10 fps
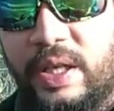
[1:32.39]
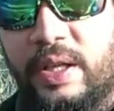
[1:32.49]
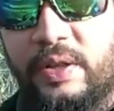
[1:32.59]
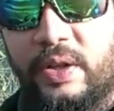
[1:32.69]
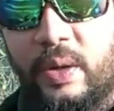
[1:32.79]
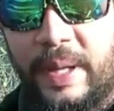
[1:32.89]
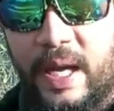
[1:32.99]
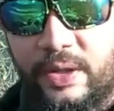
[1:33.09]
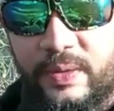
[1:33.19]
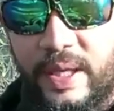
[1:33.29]
another little
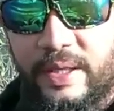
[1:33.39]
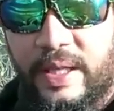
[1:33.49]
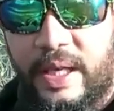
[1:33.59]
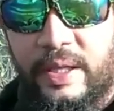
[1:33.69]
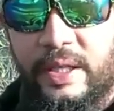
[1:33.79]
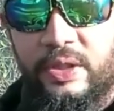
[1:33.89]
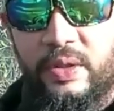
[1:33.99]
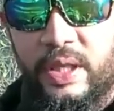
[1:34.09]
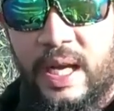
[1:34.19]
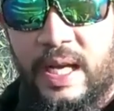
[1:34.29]
pouch right there that
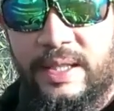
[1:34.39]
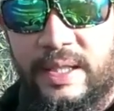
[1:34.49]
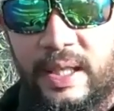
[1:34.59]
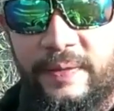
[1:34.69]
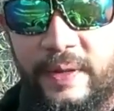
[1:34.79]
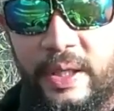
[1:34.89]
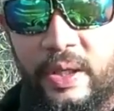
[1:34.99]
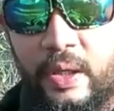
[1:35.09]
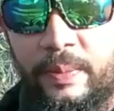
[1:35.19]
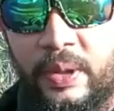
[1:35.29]
you can hide stuff
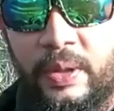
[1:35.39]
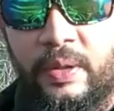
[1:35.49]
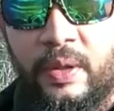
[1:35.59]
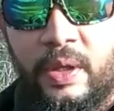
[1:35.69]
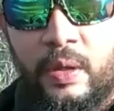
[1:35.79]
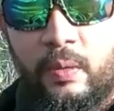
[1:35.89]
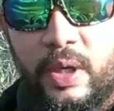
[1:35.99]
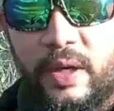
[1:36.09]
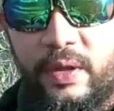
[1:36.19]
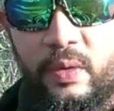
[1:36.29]
in or put
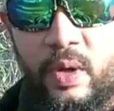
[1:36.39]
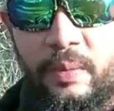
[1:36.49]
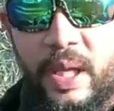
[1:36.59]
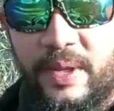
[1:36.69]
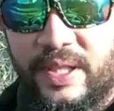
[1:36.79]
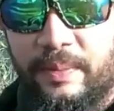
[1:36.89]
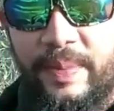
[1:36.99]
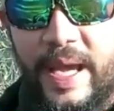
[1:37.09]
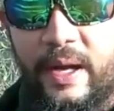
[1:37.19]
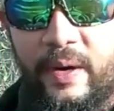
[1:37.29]
whatever you want, maybe some
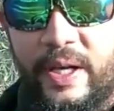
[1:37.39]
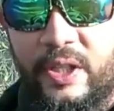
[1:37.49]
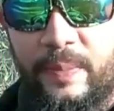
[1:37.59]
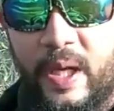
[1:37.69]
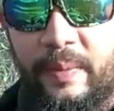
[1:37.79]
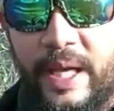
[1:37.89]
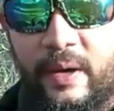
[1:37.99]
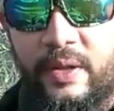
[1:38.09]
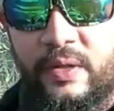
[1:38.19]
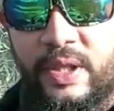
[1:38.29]
batteries, spare
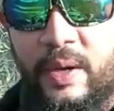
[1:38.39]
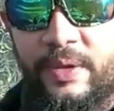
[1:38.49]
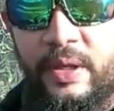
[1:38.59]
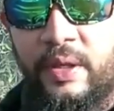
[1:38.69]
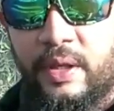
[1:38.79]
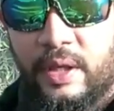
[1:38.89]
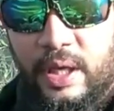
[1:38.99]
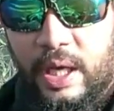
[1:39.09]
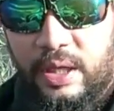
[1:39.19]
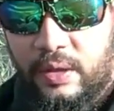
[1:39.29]
batteries or something,
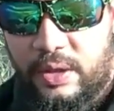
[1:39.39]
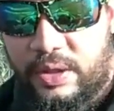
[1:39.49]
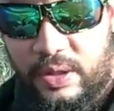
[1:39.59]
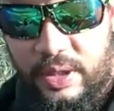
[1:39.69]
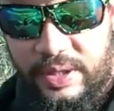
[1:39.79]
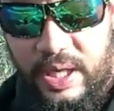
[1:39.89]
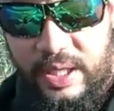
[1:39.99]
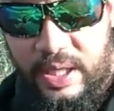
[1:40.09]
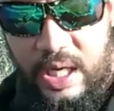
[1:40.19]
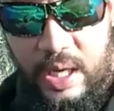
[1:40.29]
and you're just gonna
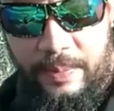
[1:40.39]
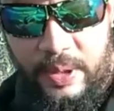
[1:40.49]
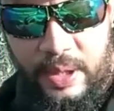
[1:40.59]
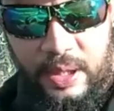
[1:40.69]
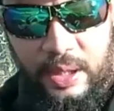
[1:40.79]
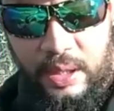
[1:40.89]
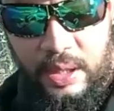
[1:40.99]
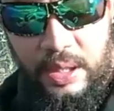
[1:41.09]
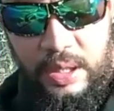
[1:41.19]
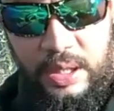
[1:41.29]
tuck it up
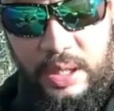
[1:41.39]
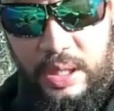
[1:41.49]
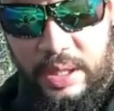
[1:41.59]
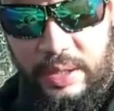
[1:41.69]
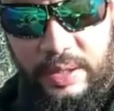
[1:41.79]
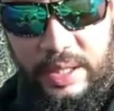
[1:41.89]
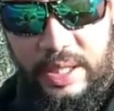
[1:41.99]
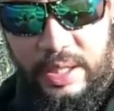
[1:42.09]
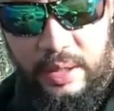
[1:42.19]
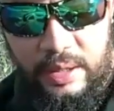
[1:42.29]
under
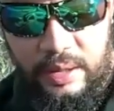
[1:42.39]
there